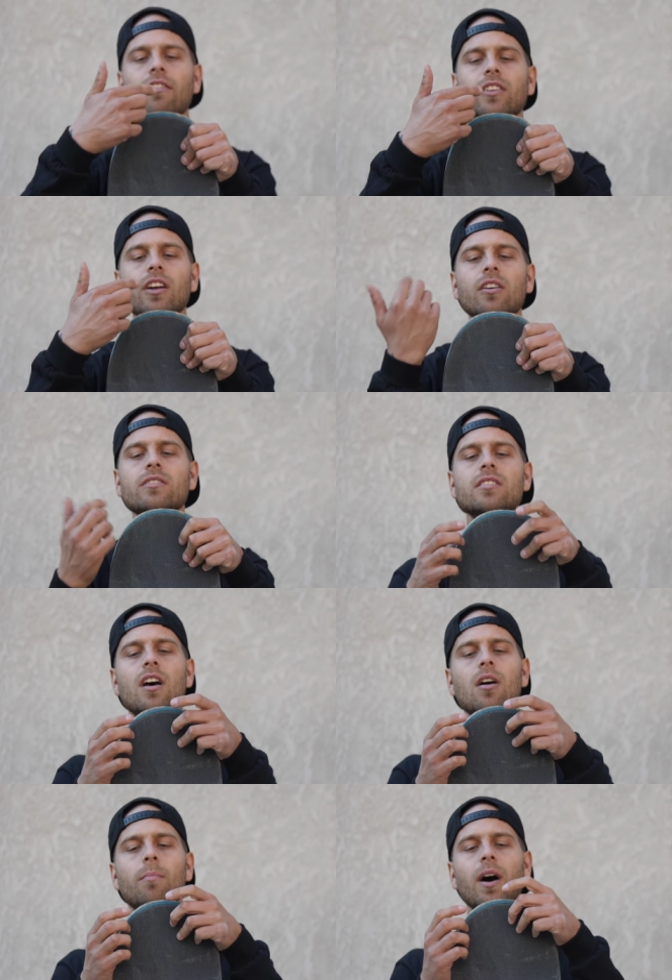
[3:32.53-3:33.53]
off the nose,
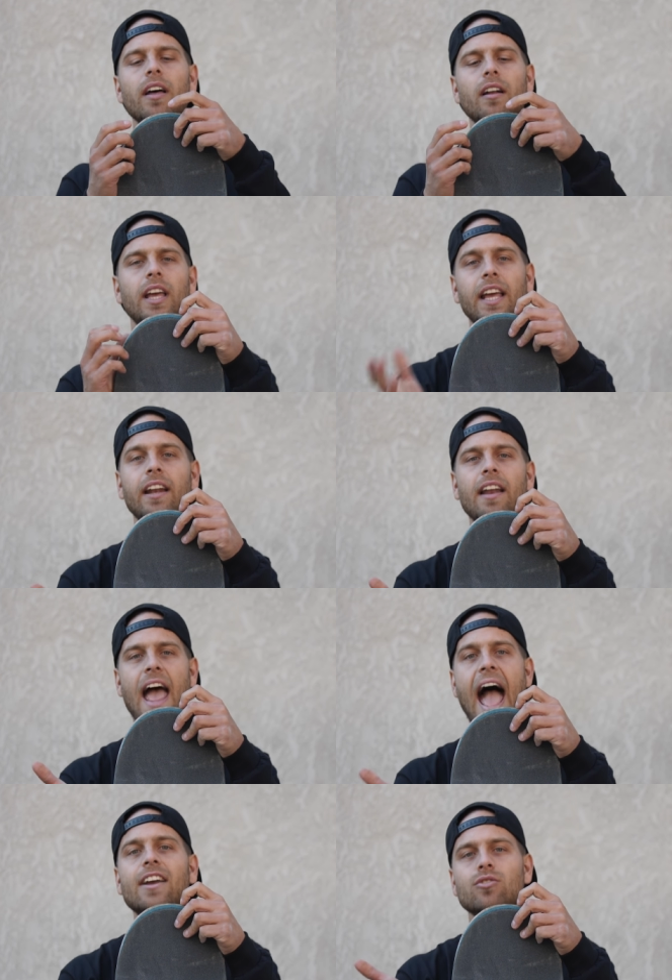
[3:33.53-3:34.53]
but in
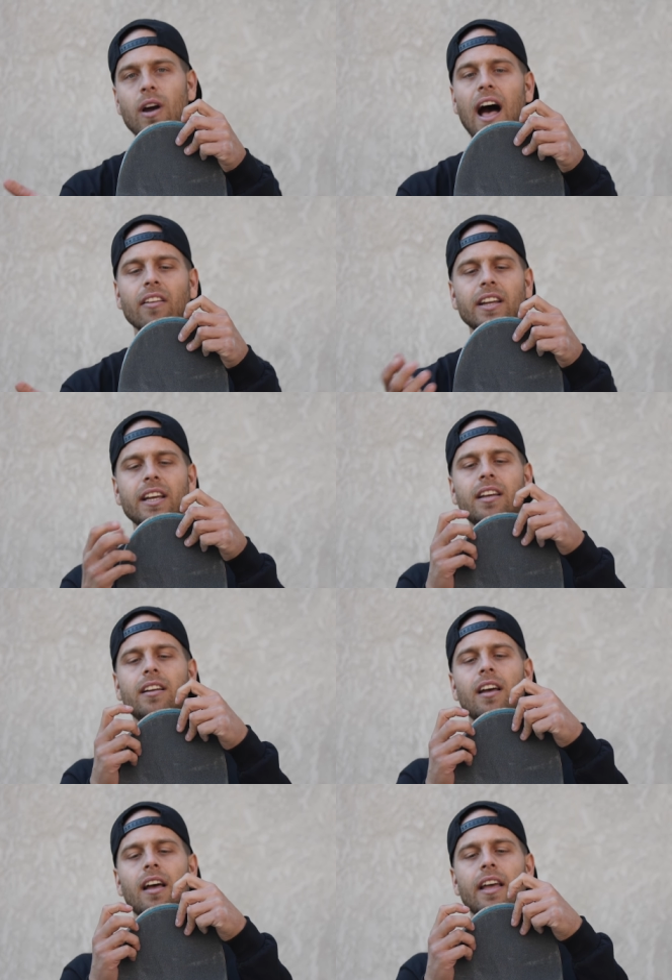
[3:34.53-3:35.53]
actuality,
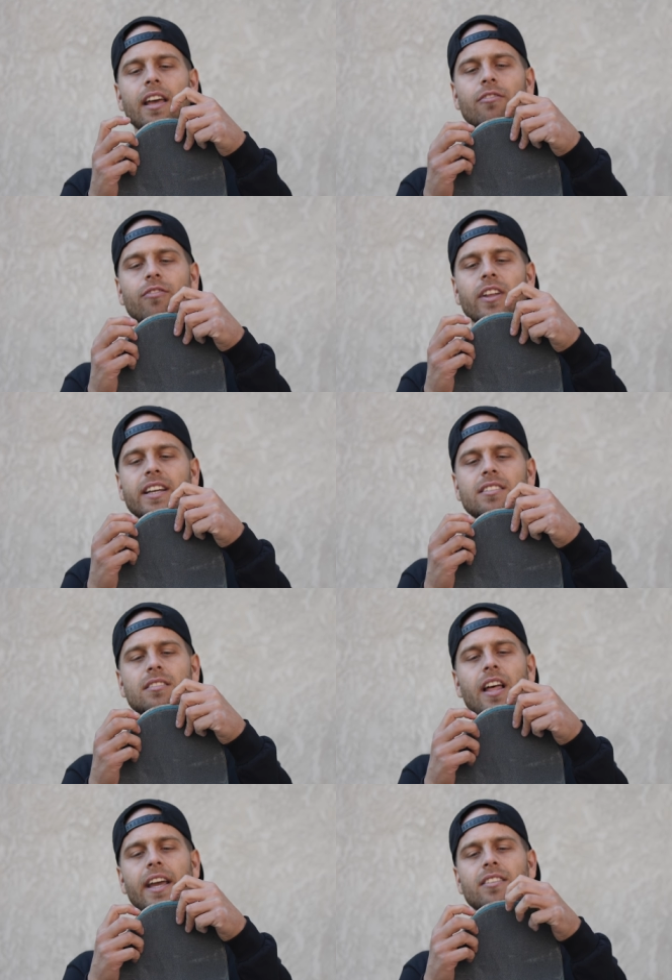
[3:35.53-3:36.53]
it
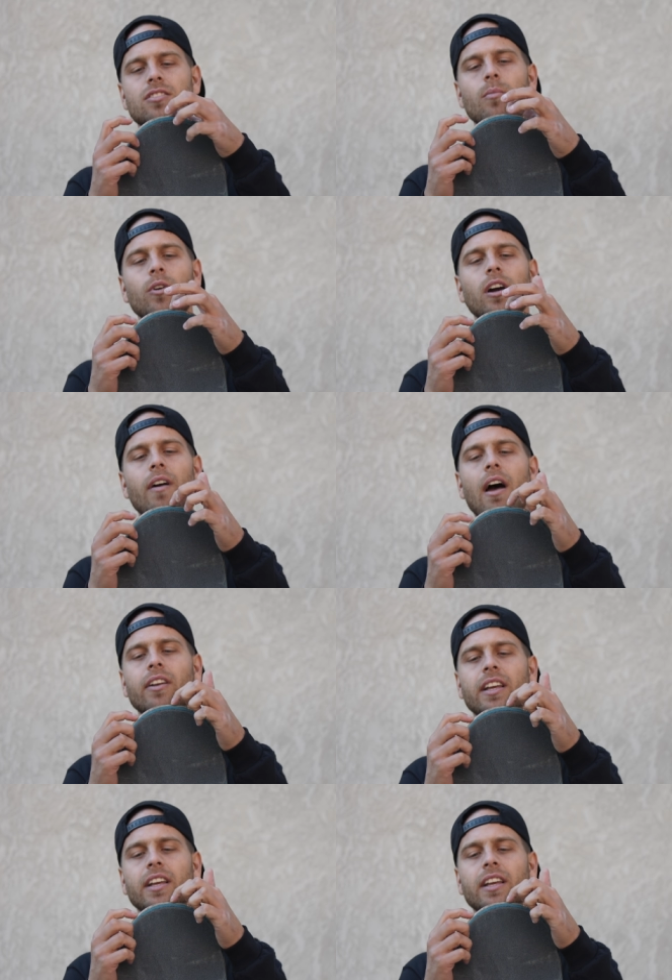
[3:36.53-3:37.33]
flicks like somewhere around